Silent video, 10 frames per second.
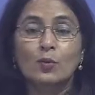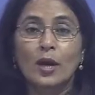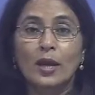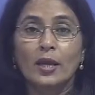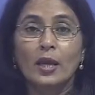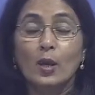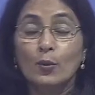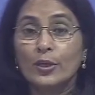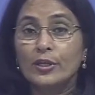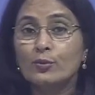why
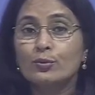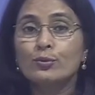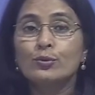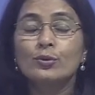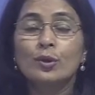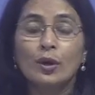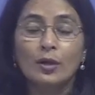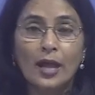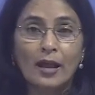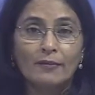when you do
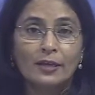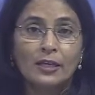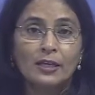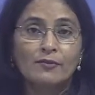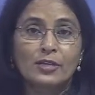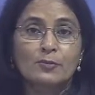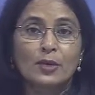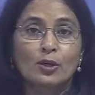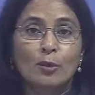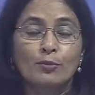not have any
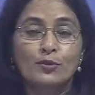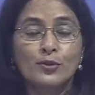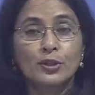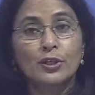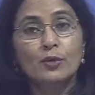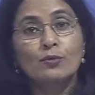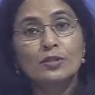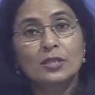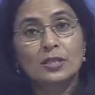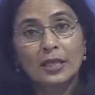investment opportunity
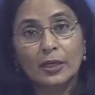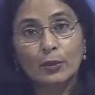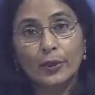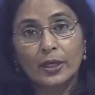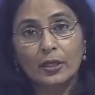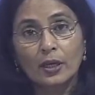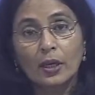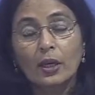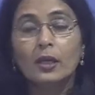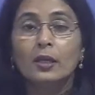which is liquid,
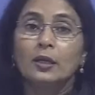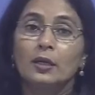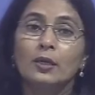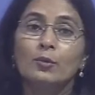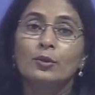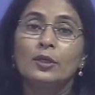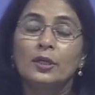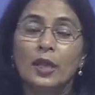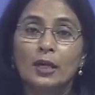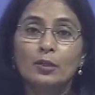you
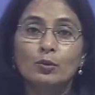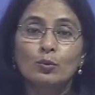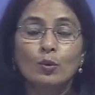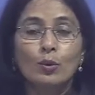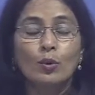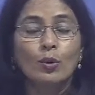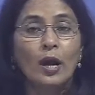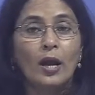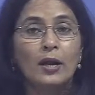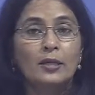tend to go
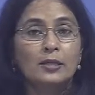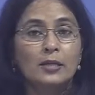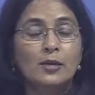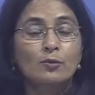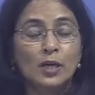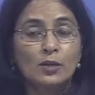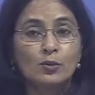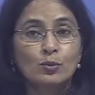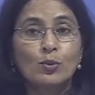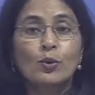and
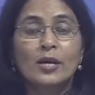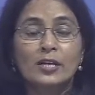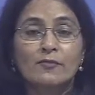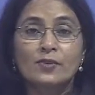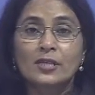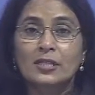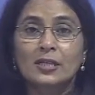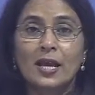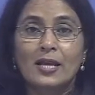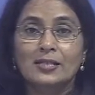invest in
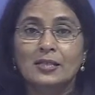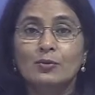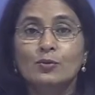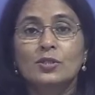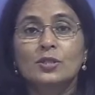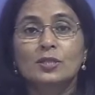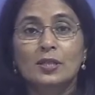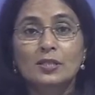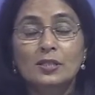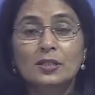an asset which is
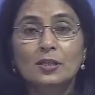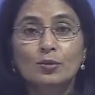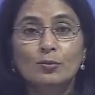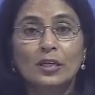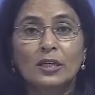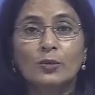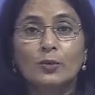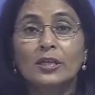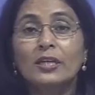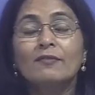considered to be
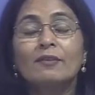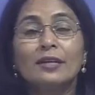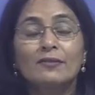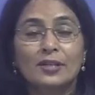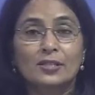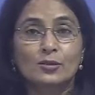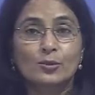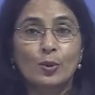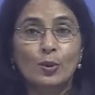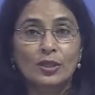liquid, even if it is
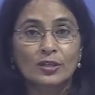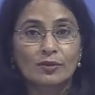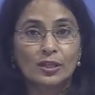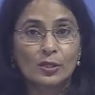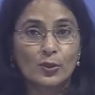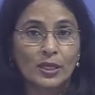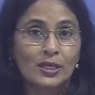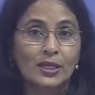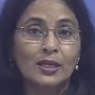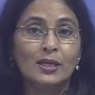not giving you
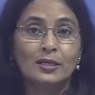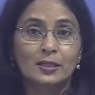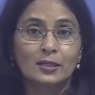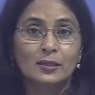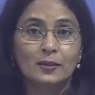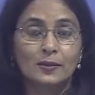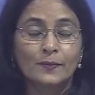any return.